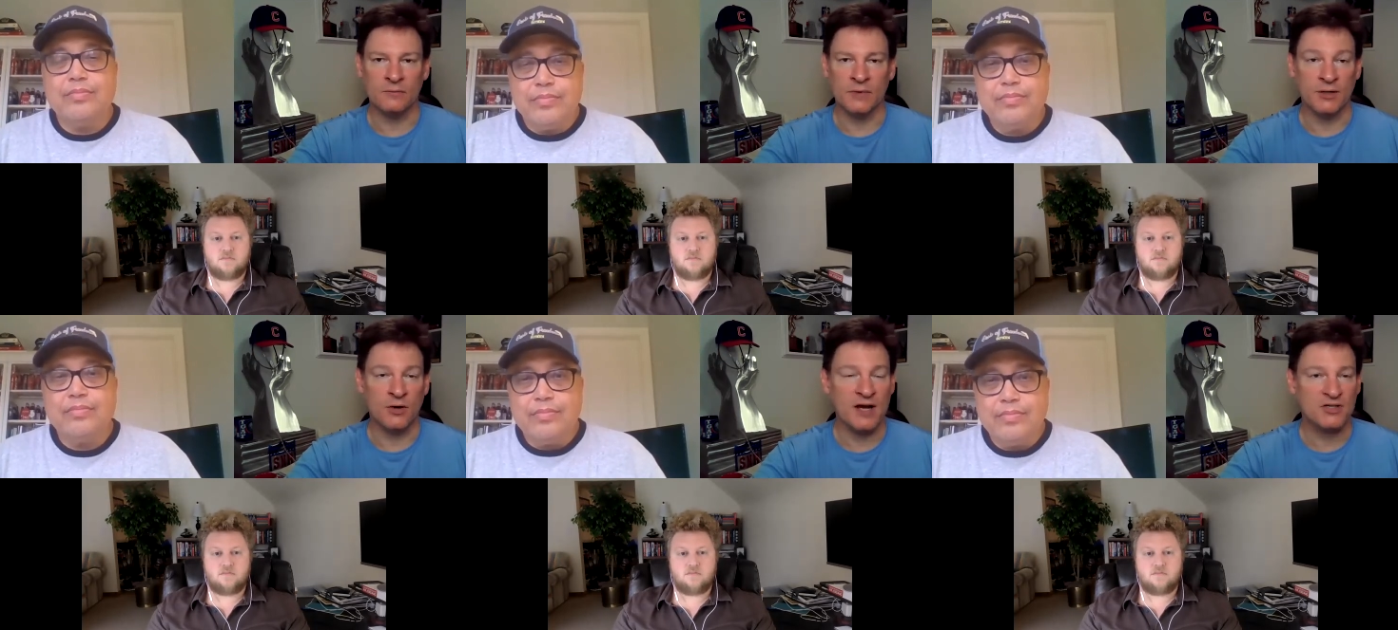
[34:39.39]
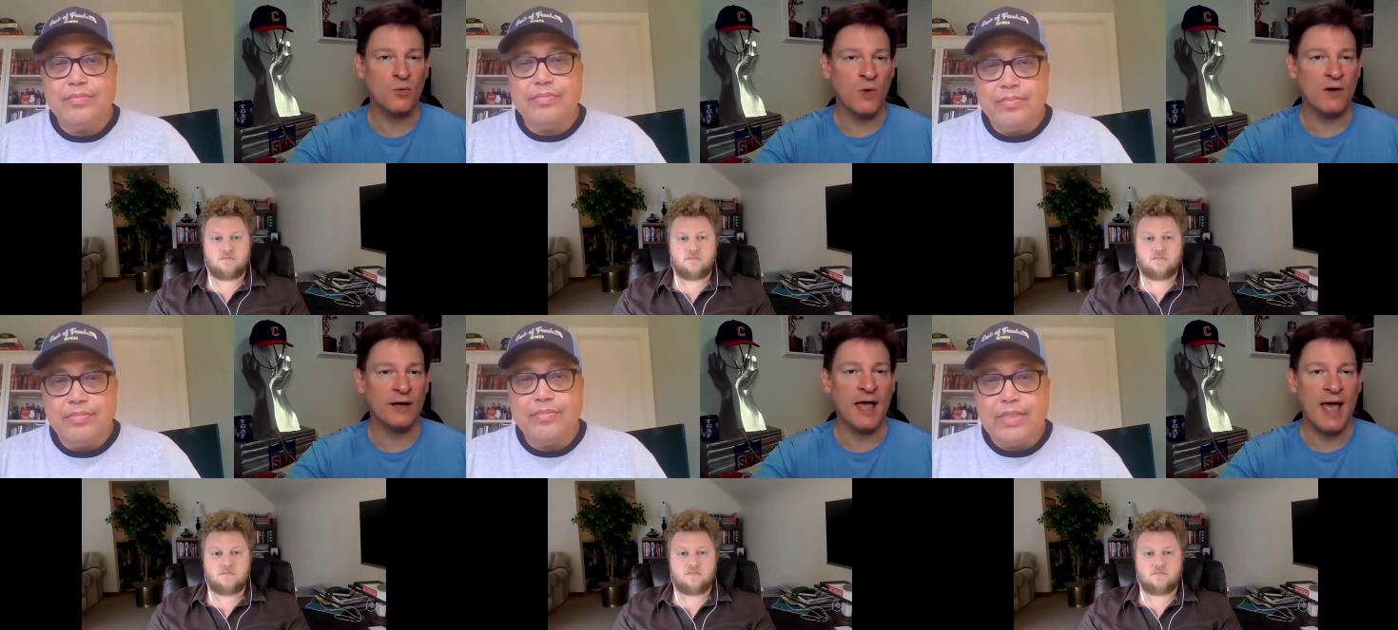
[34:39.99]
Speaker 1: and you're actually
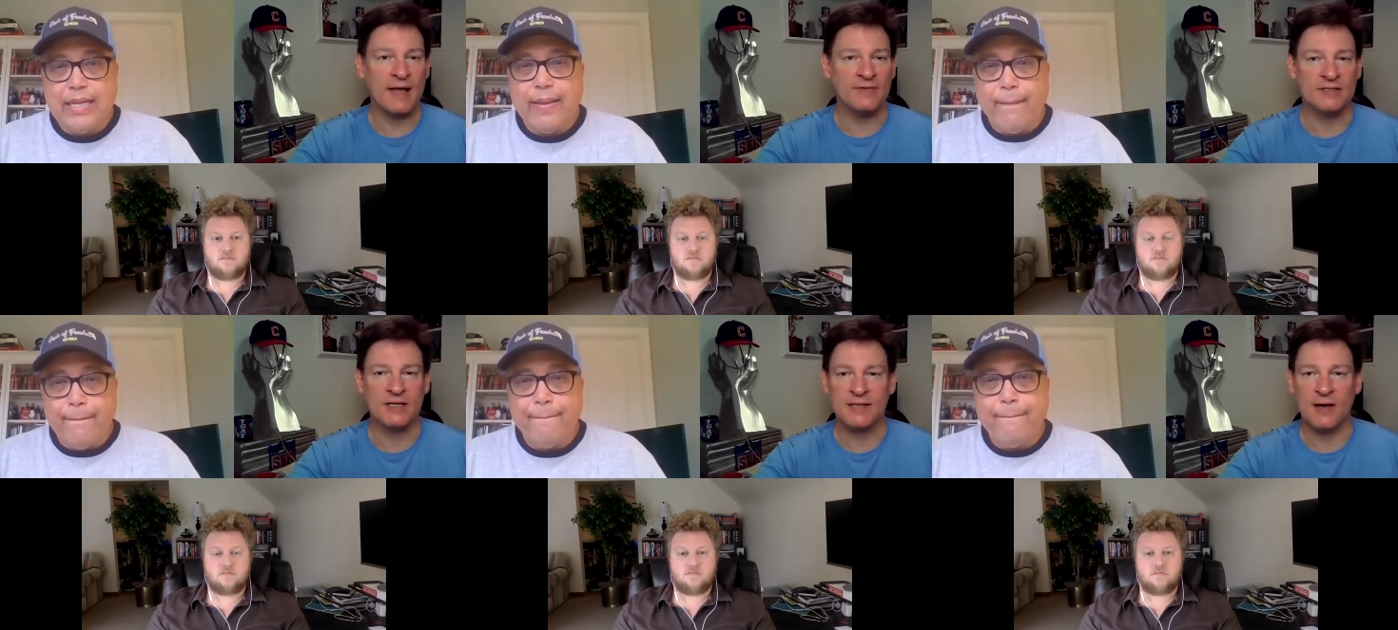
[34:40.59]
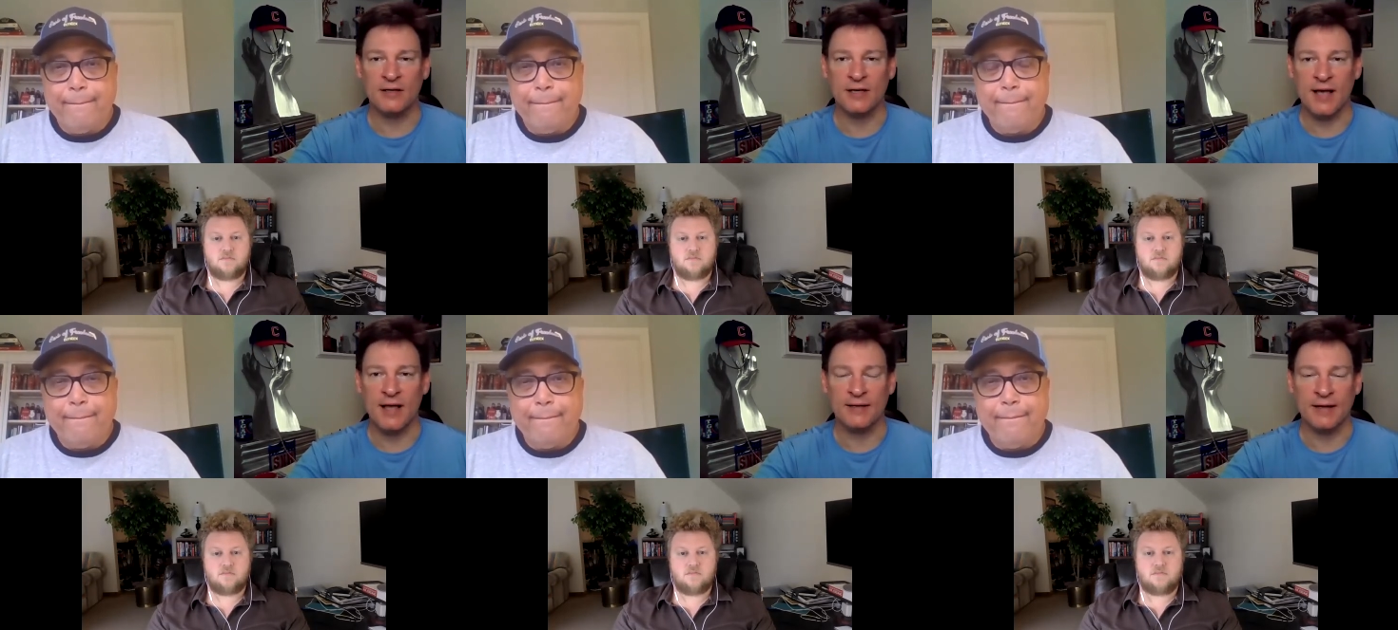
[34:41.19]
wearing a hat that says "Outkick"
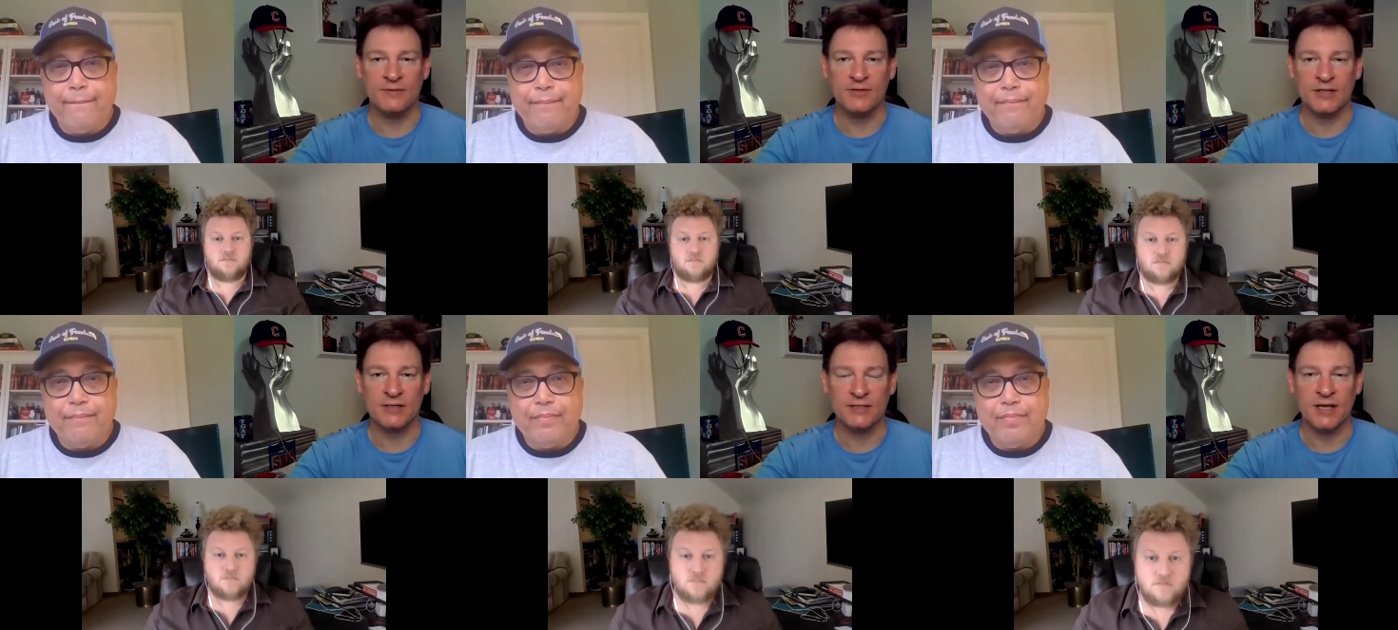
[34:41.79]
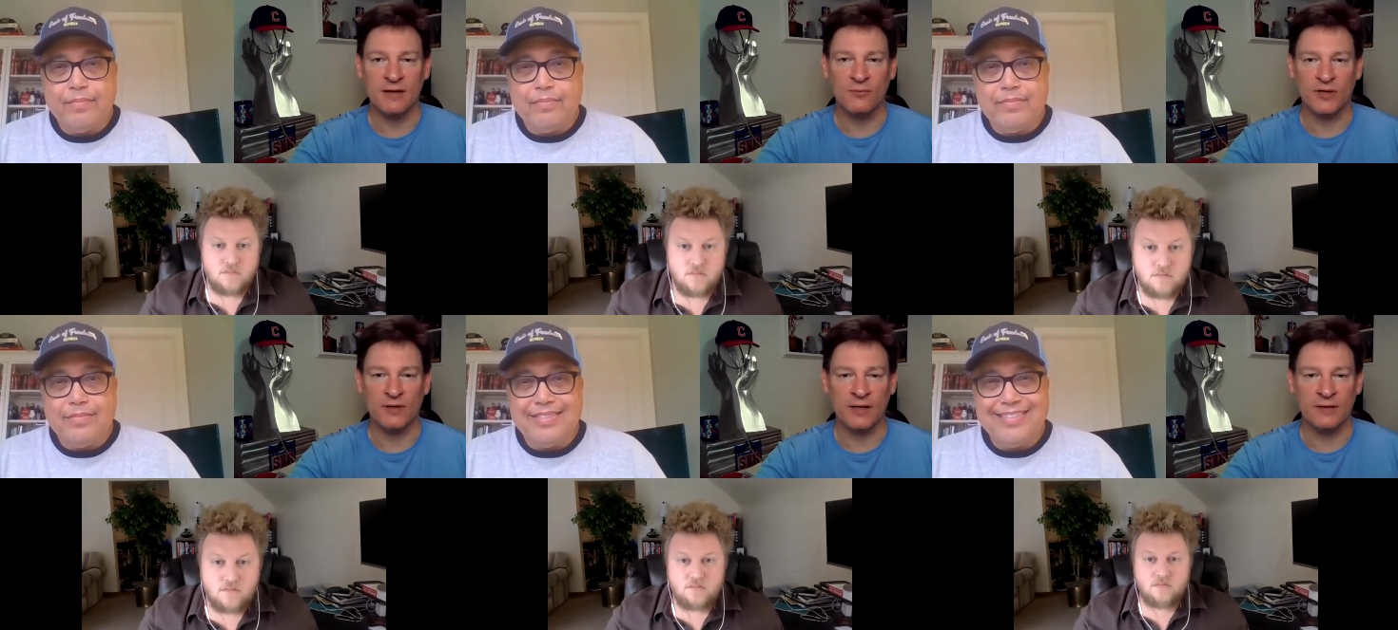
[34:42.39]
on it. And I was going to say,
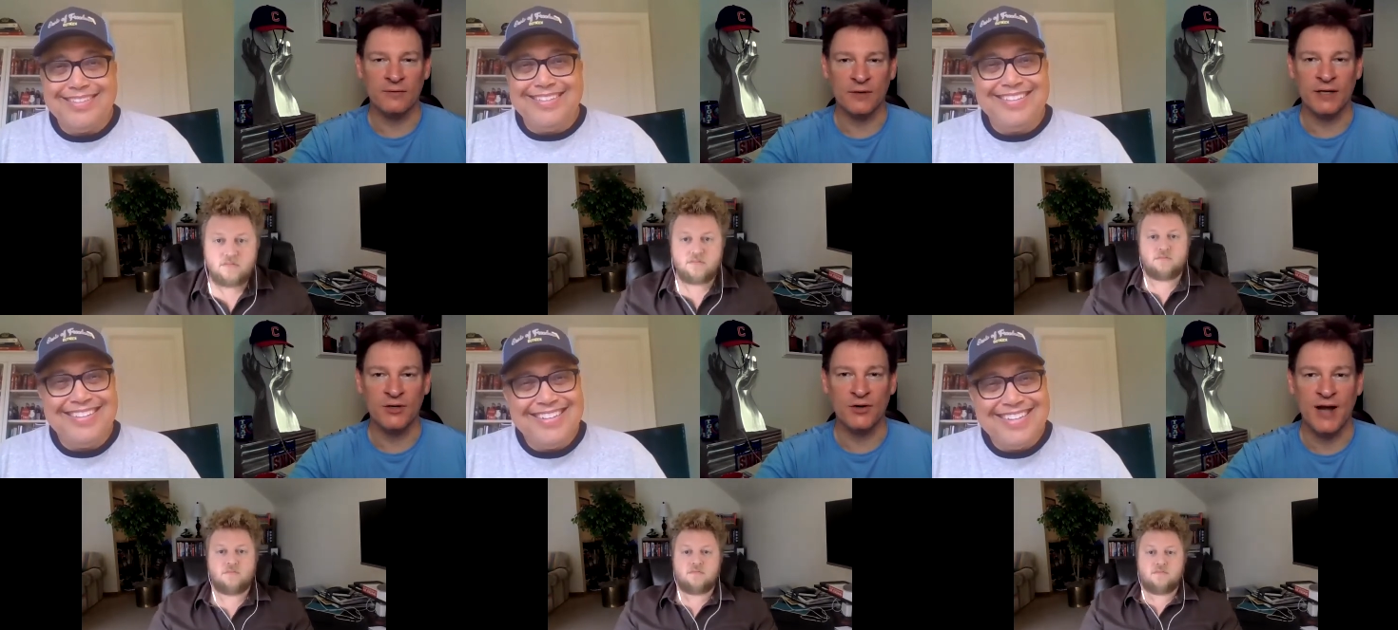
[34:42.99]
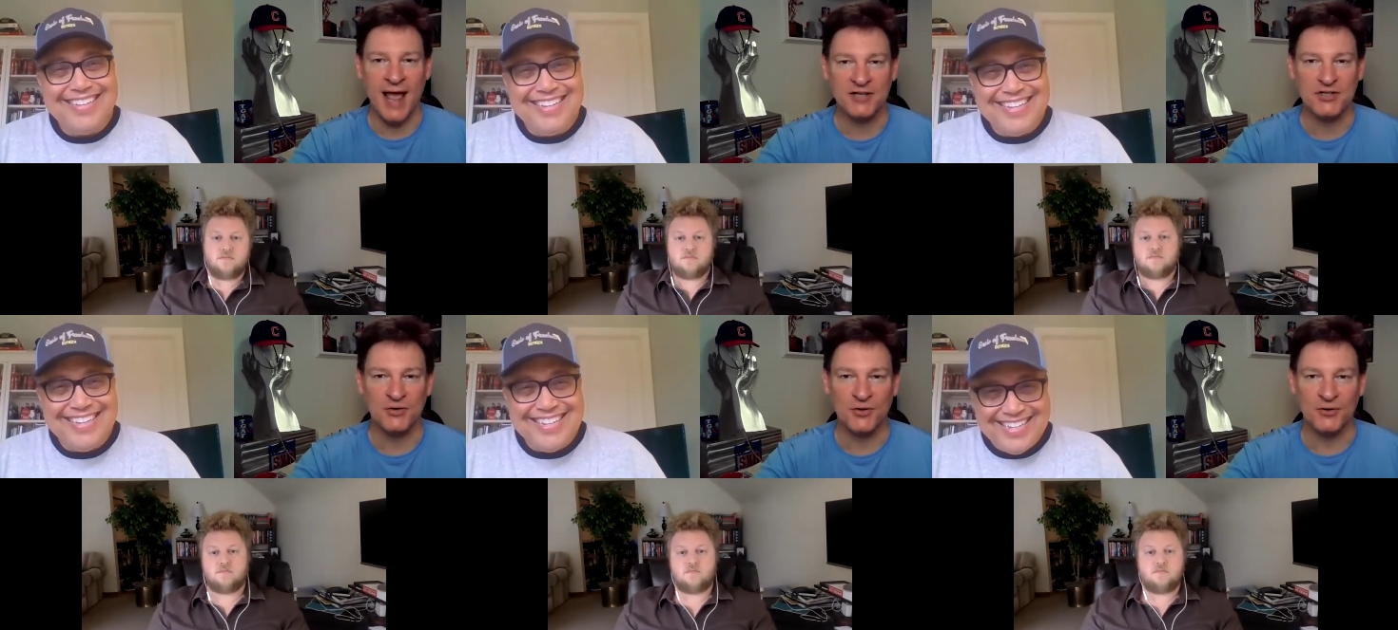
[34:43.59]
with in, in your
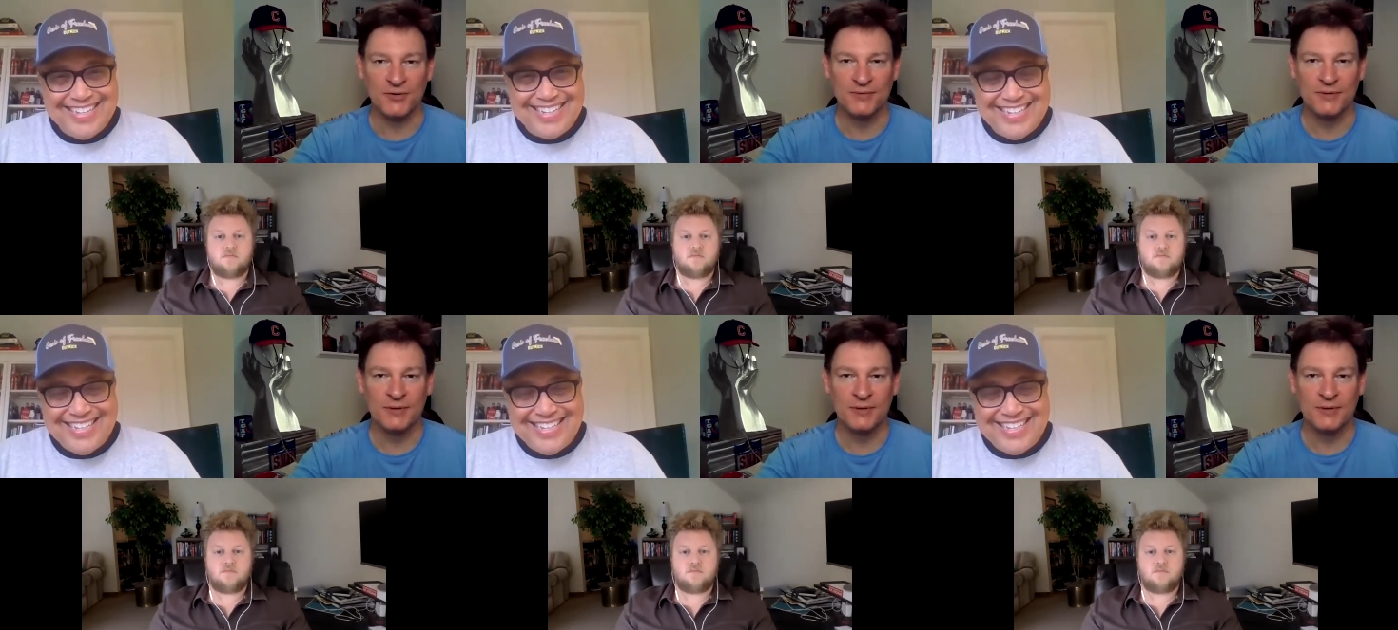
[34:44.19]
national